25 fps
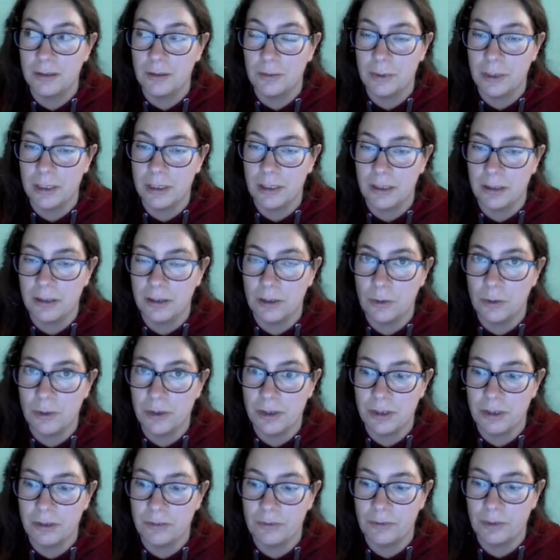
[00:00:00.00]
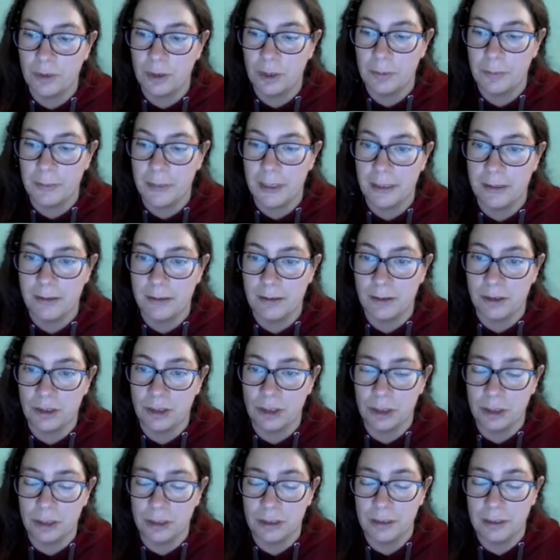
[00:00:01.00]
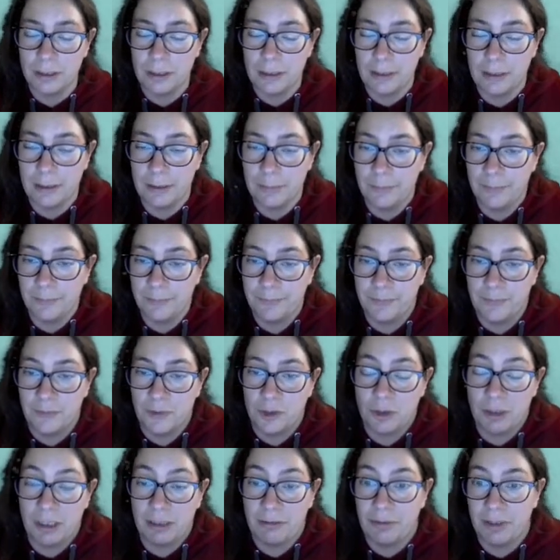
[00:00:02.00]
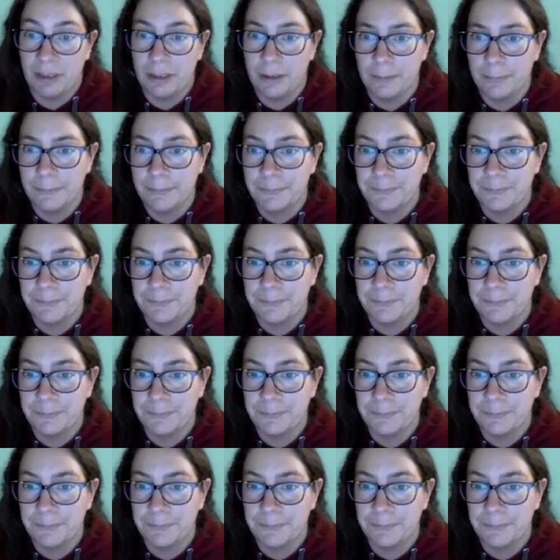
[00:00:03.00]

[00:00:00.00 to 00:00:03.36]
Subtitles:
they closed it for passenger traffic.